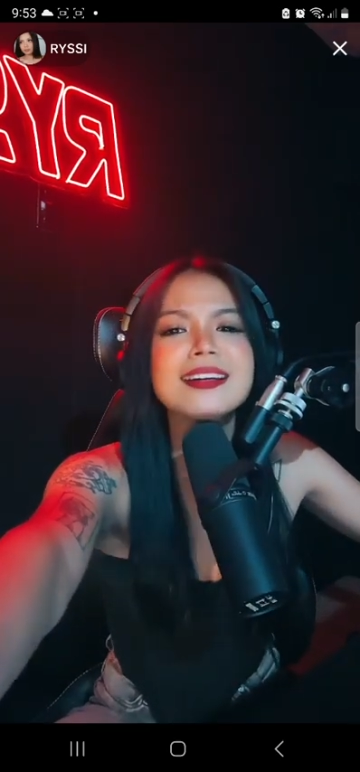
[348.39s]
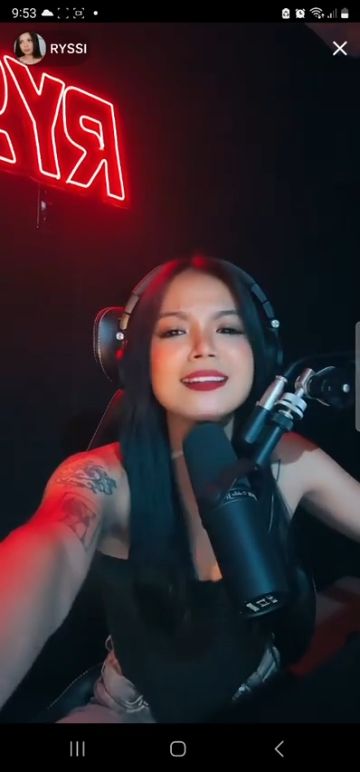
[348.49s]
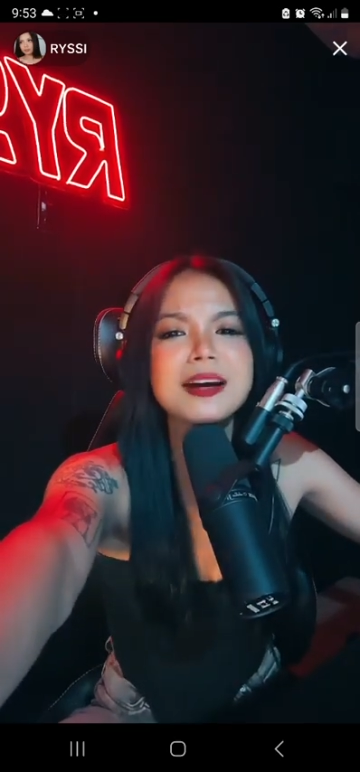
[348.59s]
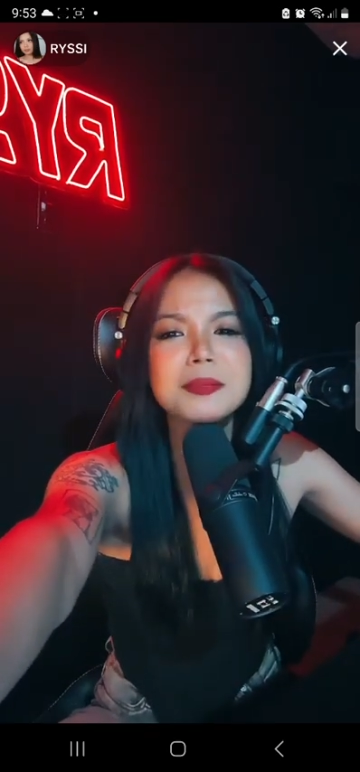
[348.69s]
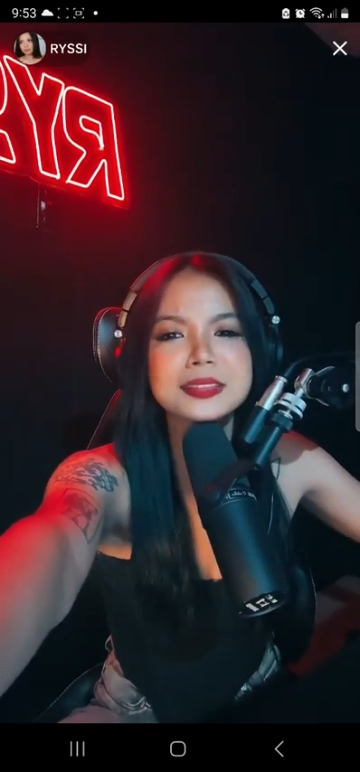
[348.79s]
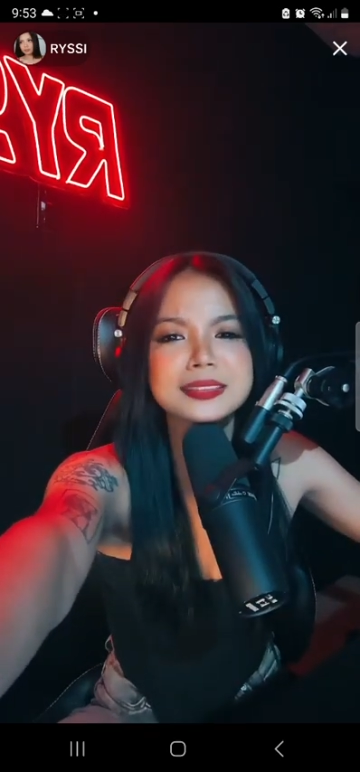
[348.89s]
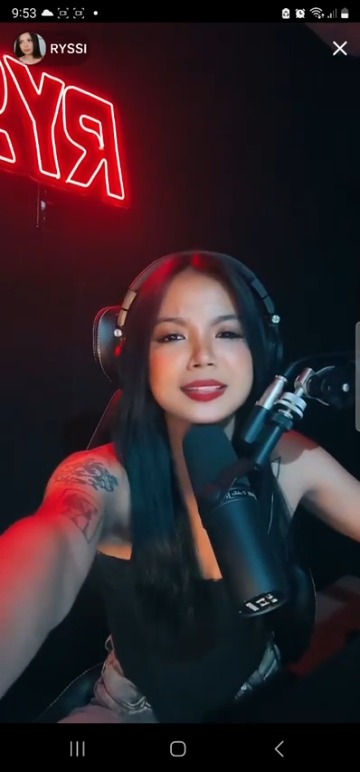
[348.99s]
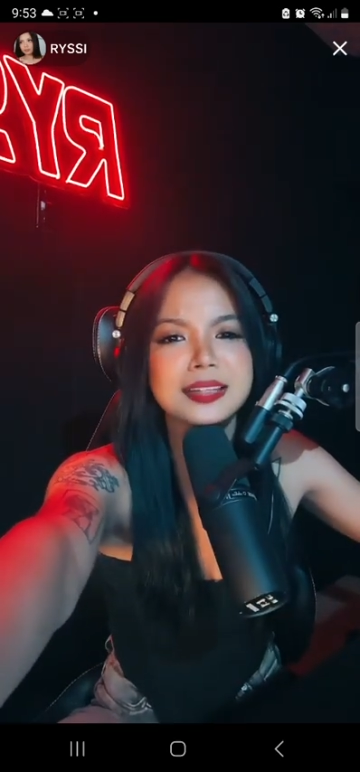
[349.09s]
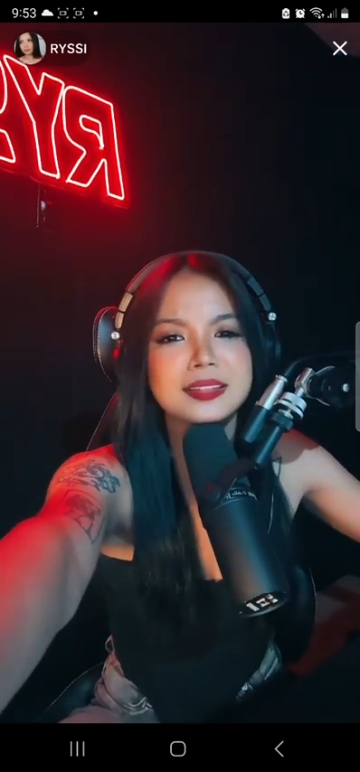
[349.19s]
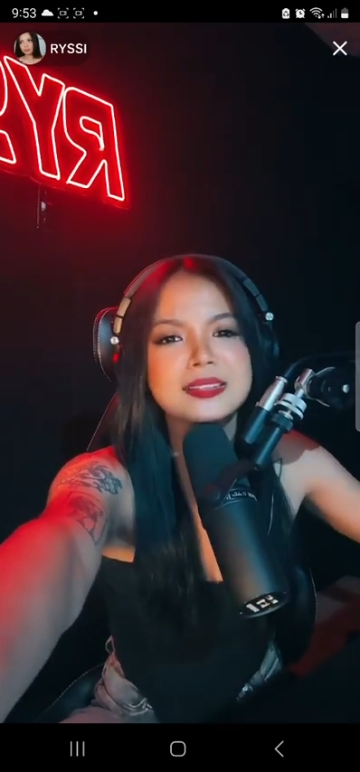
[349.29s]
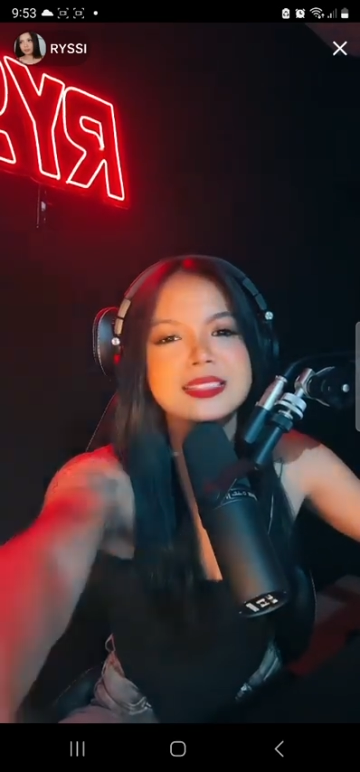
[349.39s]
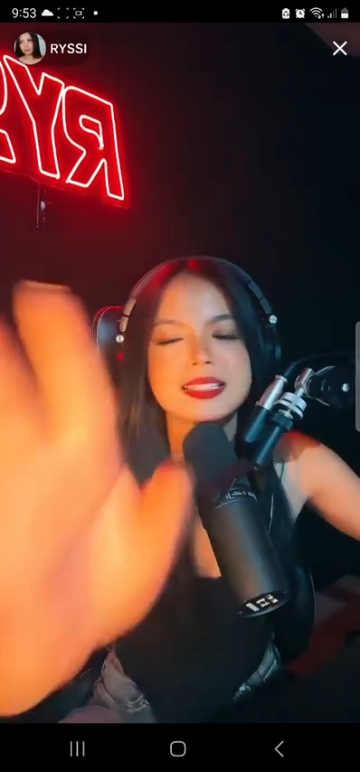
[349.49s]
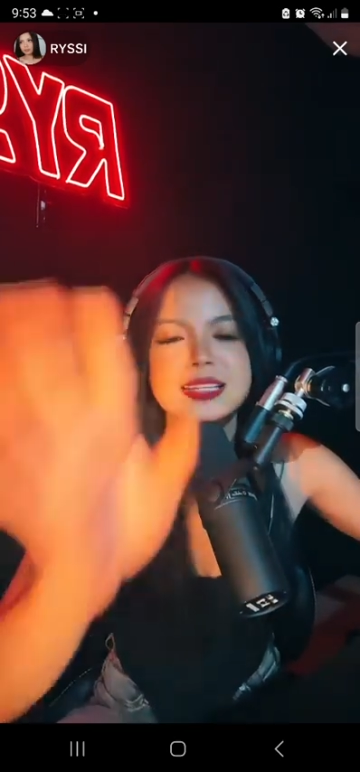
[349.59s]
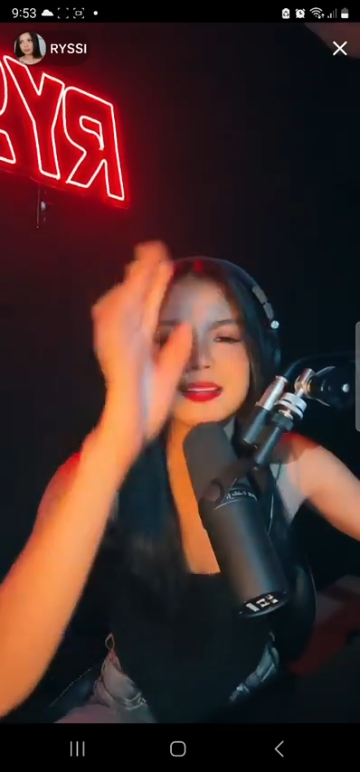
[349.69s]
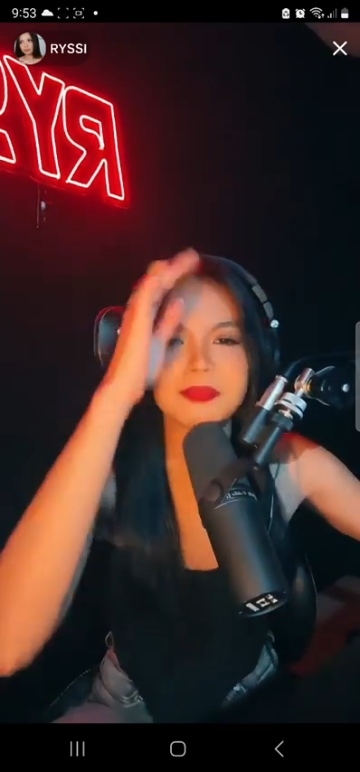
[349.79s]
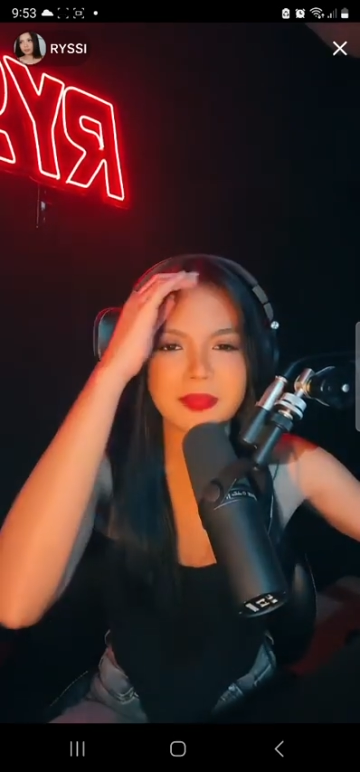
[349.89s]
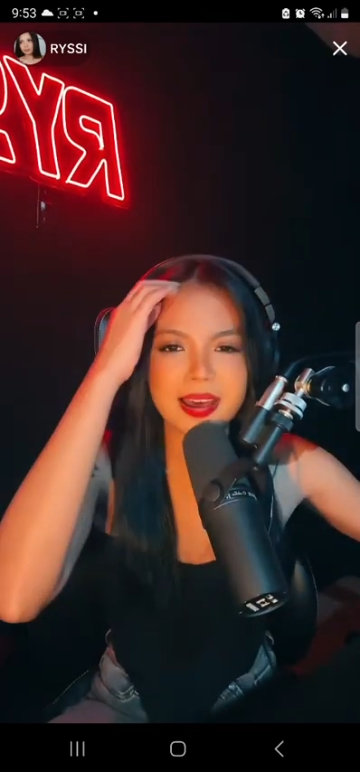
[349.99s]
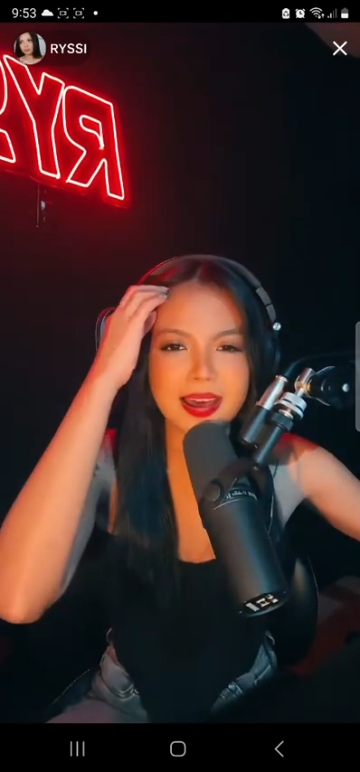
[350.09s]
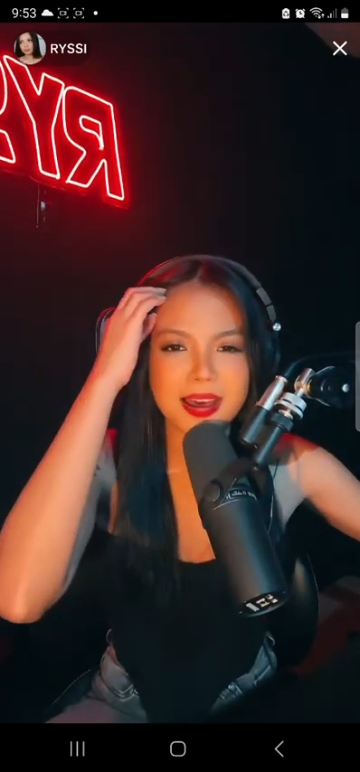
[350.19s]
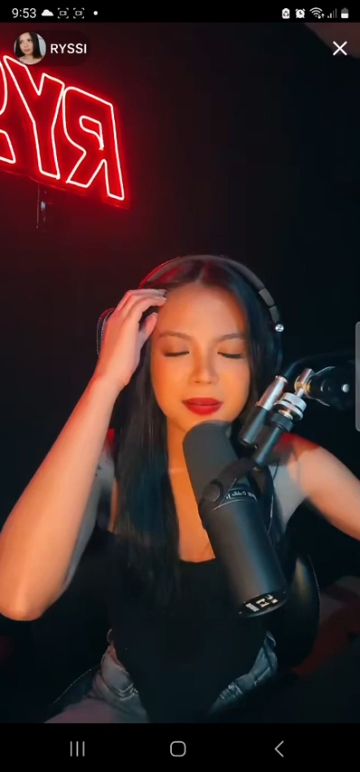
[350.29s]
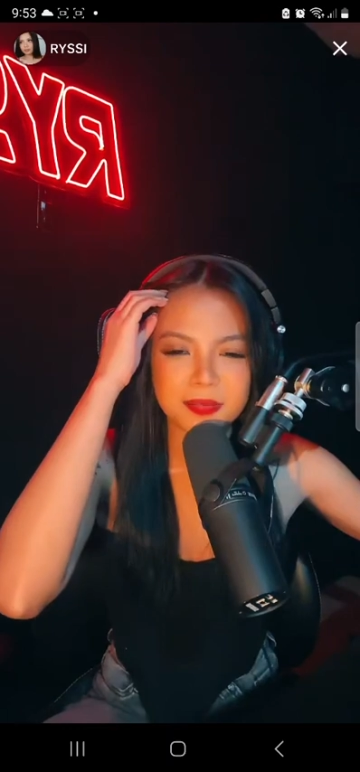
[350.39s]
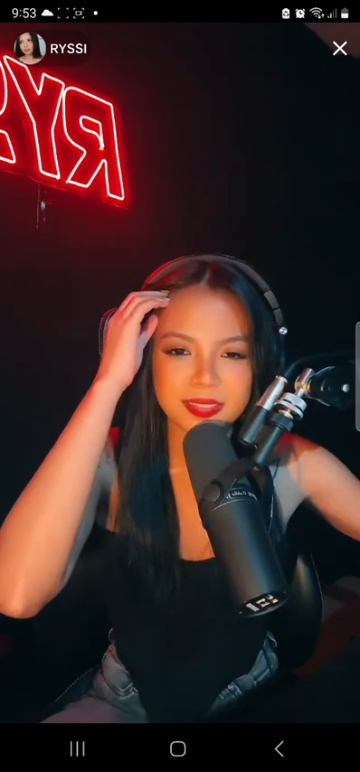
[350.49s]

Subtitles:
Hello, nabutan tayo. Stand by